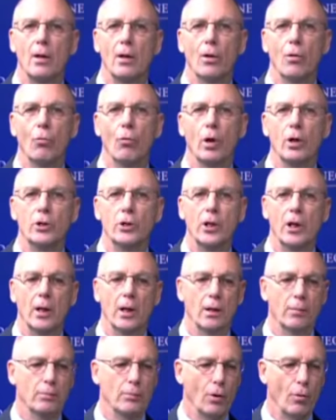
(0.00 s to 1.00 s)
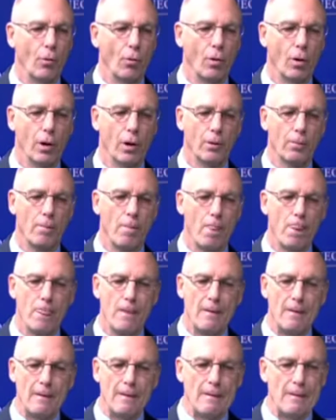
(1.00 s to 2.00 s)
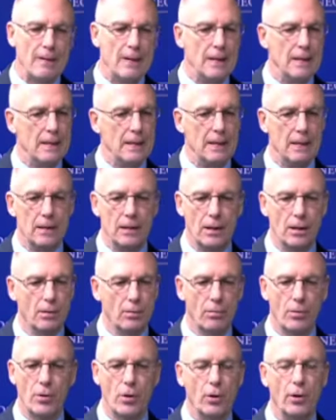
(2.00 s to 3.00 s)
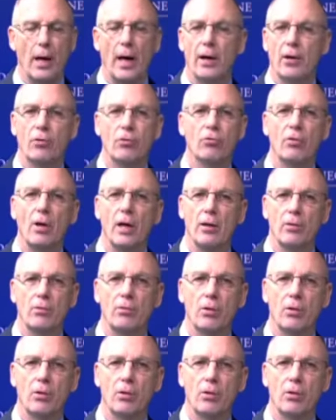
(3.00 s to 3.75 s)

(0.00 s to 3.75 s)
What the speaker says: Russia or the United States.